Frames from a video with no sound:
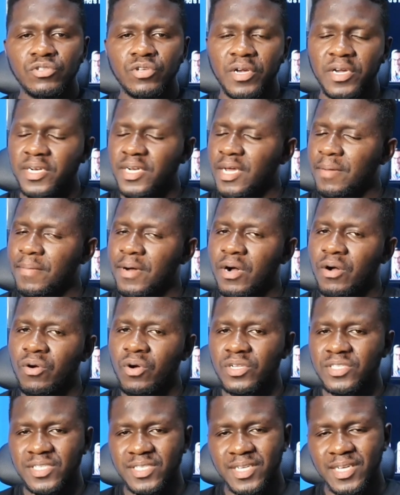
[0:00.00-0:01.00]
talking about
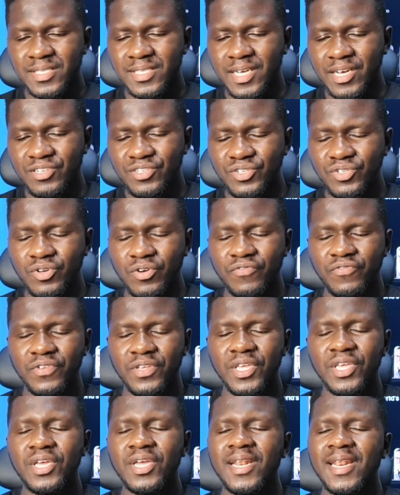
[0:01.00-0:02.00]
Continental
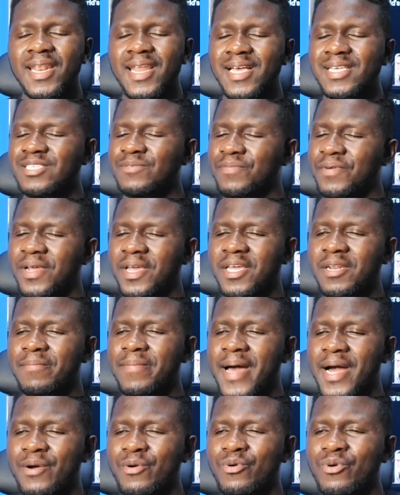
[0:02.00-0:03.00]
Trophy, let's bring it
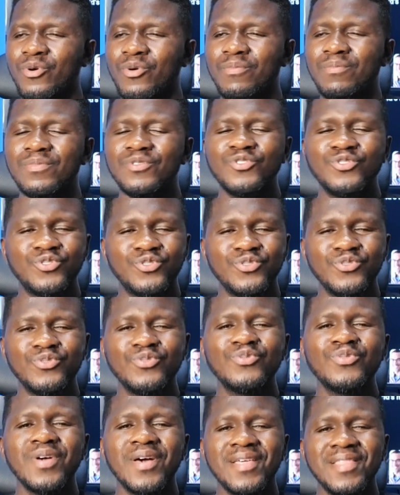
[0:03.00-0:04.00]
back home
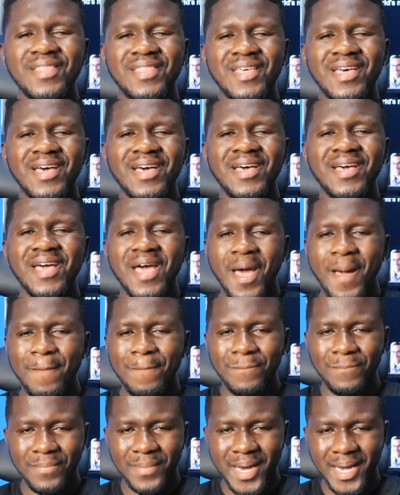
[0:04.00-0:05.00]
to the
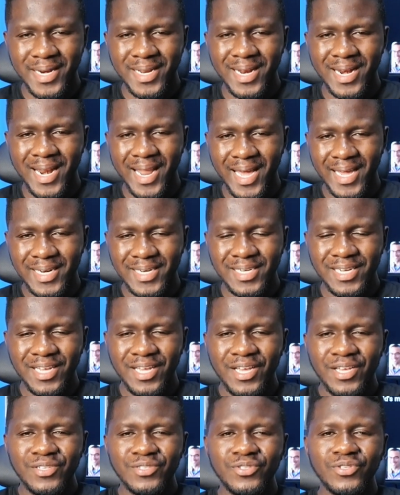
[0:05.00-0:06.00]
motherland.
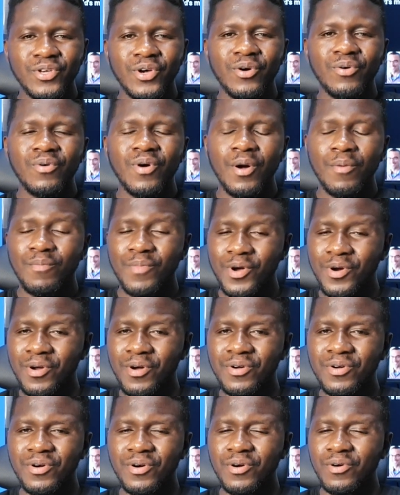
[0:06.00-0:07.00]
So
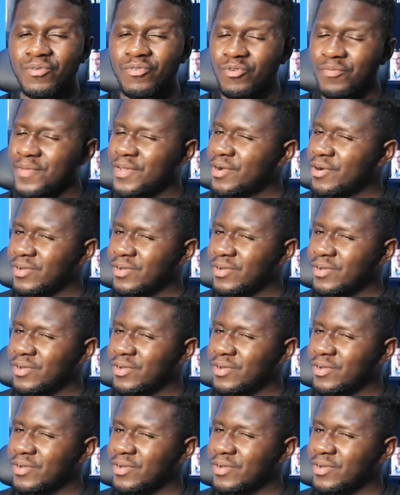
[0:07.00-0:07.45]
Morocco will be